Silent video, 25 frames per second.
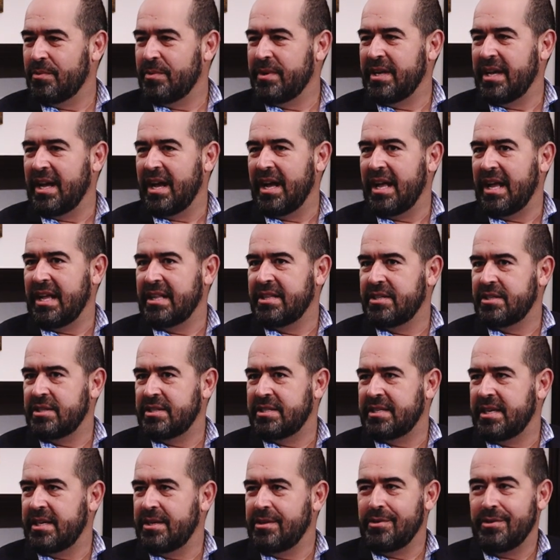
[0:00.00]
So we had to
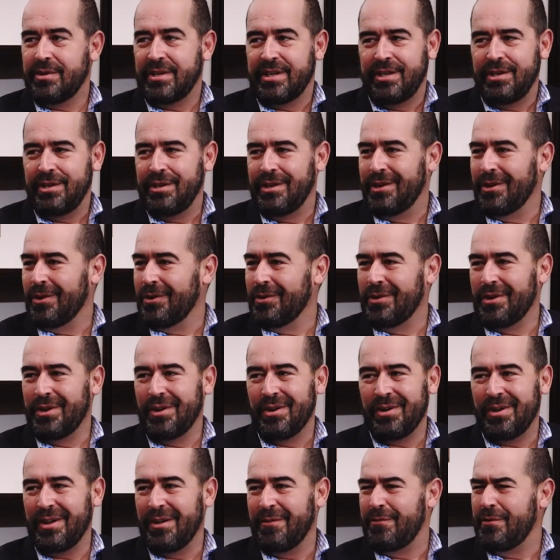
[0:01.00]
say, you don't
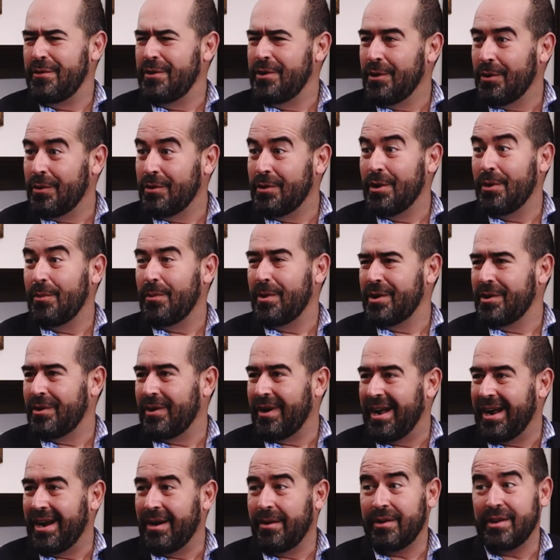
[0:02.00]
know, if you don't know what
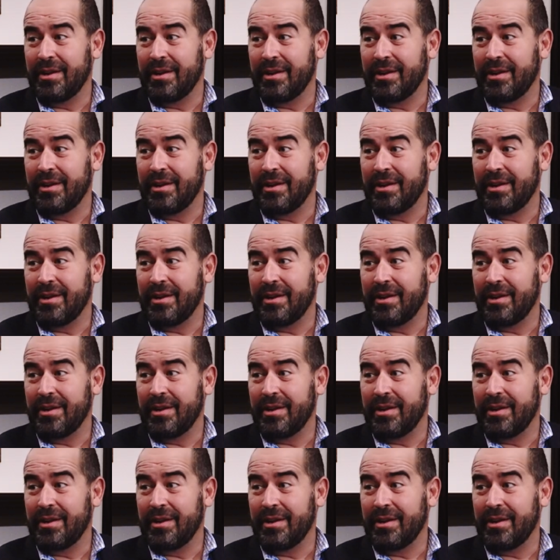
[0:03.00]
you're